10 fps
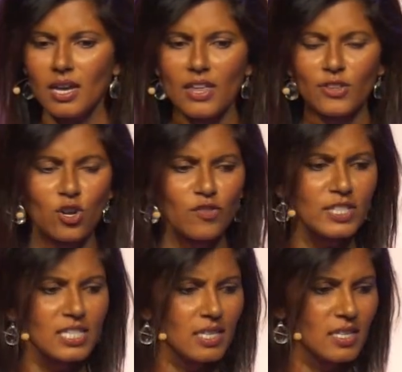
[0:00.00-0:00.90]
And then all of a
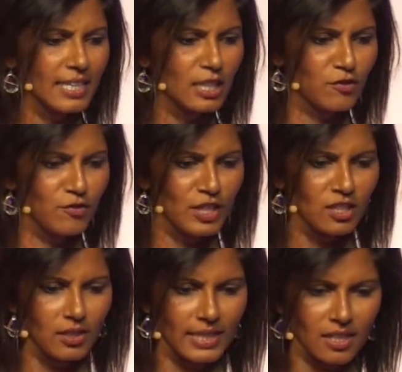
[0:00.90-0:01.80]
sudden, I could
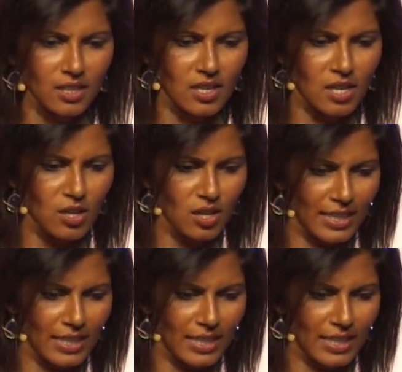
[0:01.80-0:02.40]
feel like a, a,